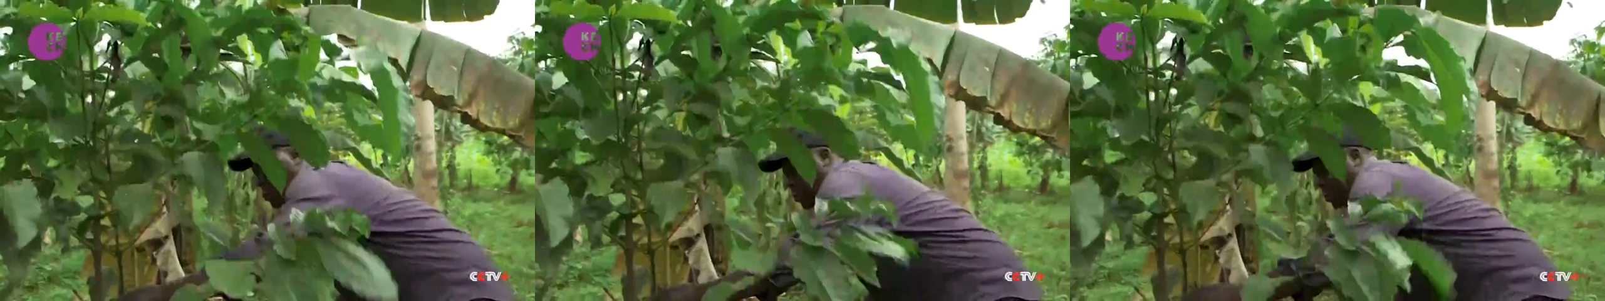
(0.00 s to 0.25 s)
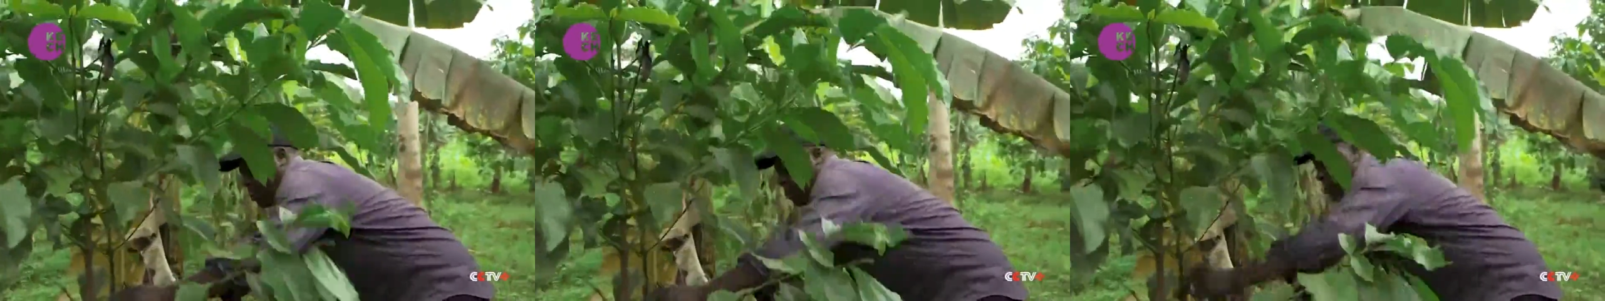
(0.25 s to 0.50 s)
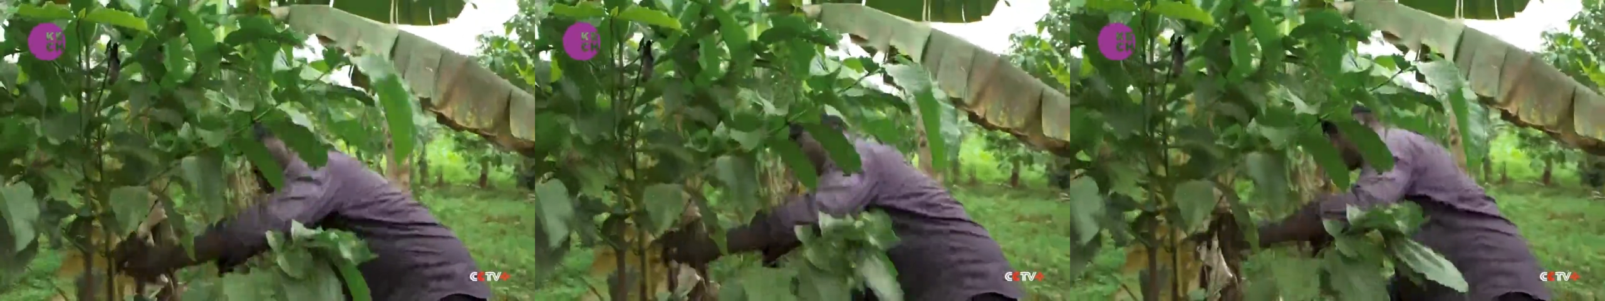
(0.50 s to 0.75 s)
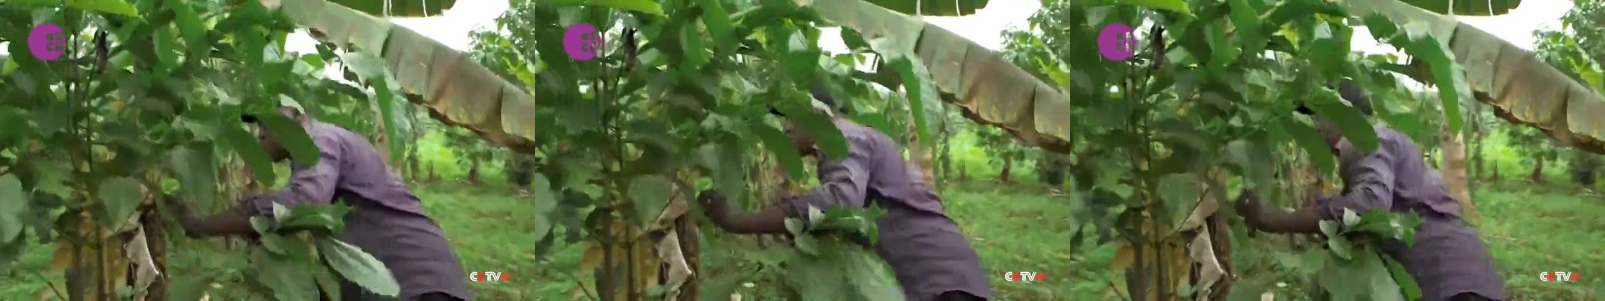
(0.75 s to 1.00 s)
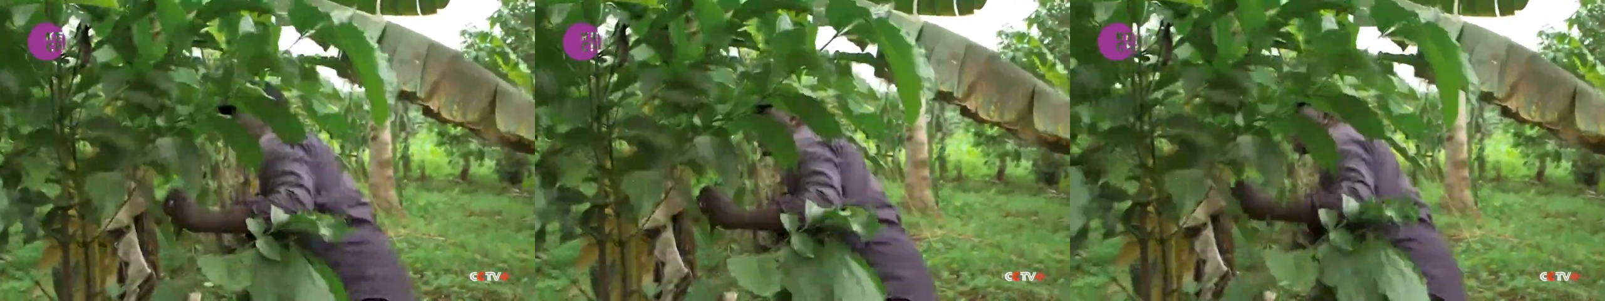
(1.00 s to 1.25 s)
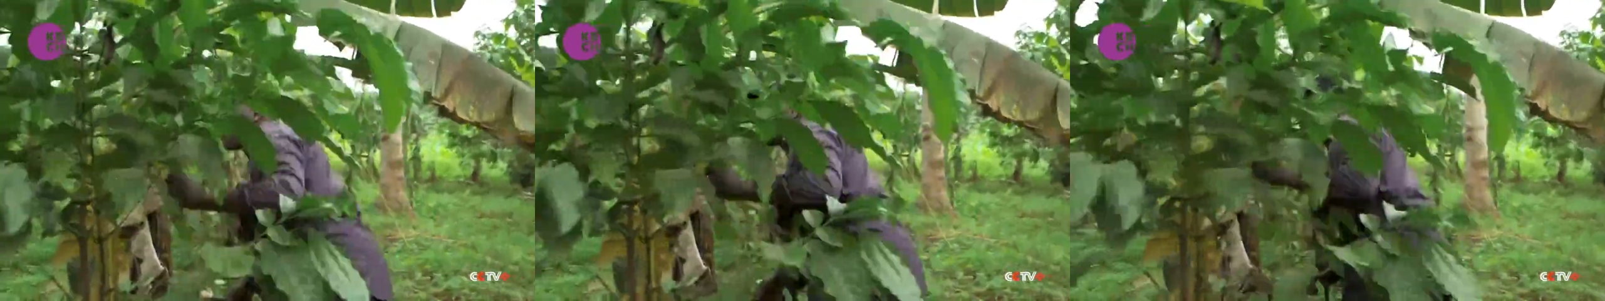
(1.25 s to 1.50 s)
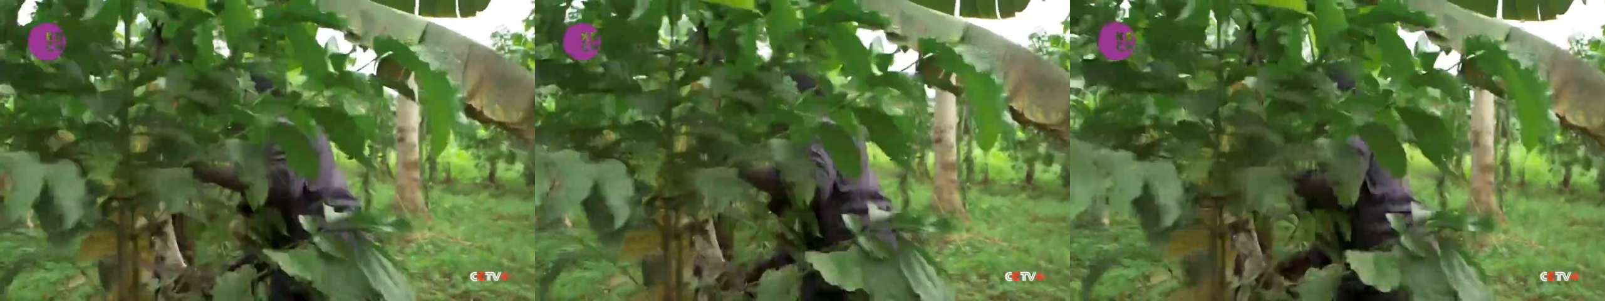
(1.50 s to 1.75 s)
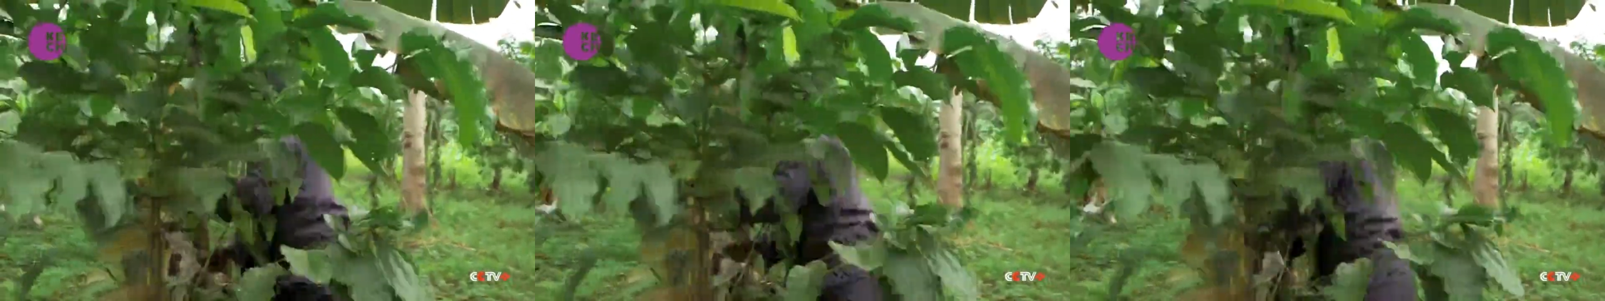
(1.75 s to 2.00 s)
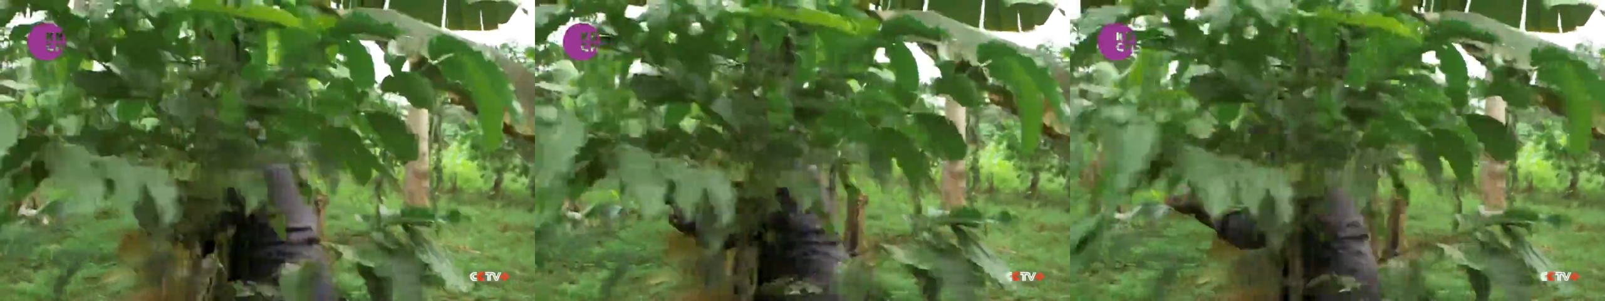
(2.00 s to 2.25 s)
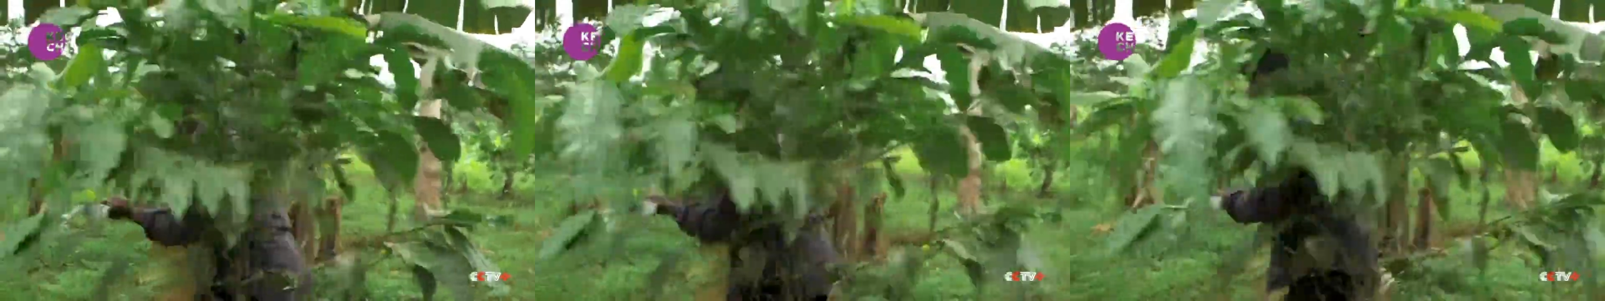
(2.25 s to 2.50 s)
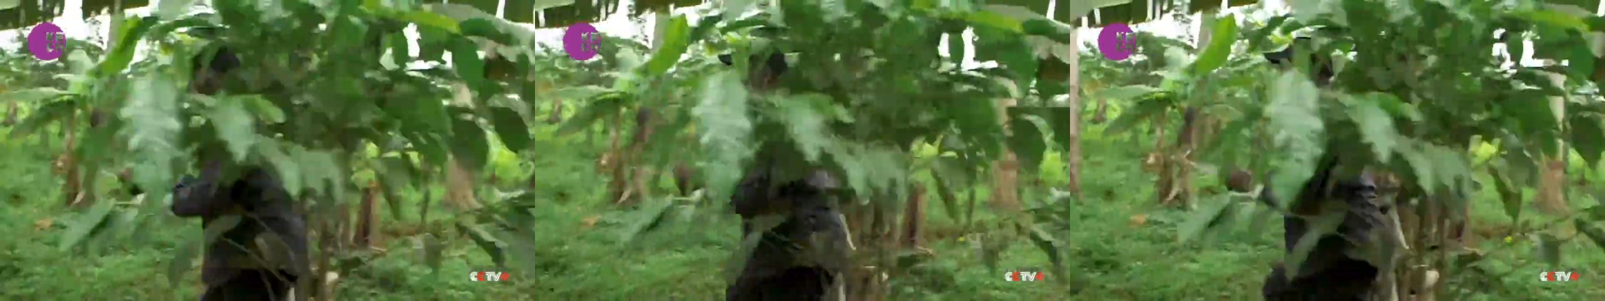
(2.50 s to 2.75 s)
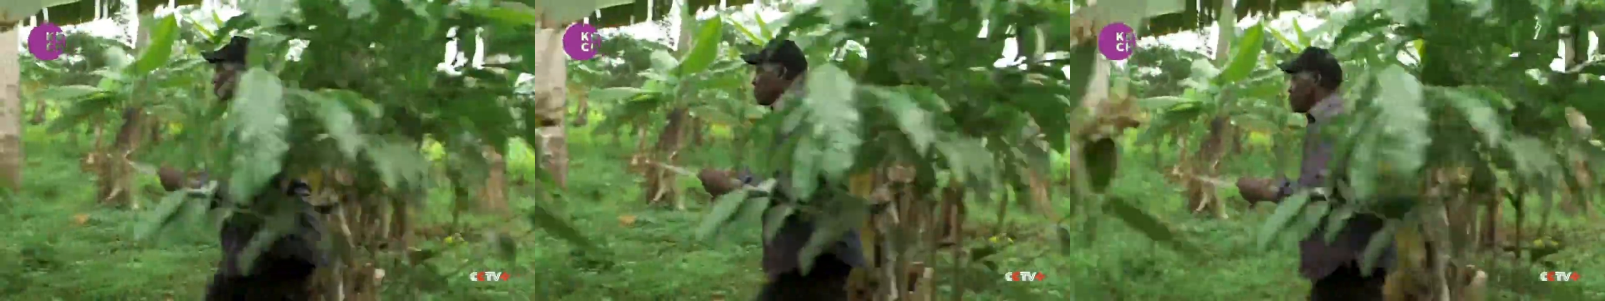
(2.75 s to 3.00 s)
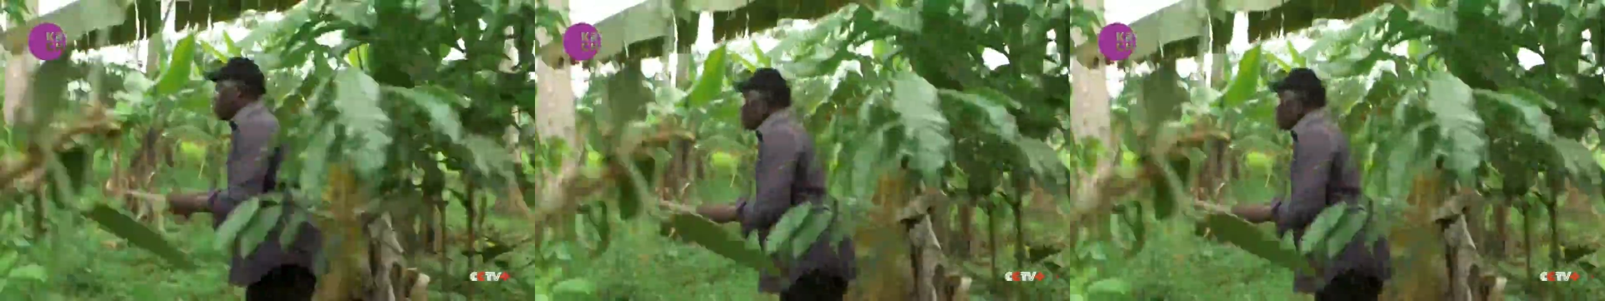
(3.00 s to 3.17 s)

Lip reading: [unreadable: no face in view]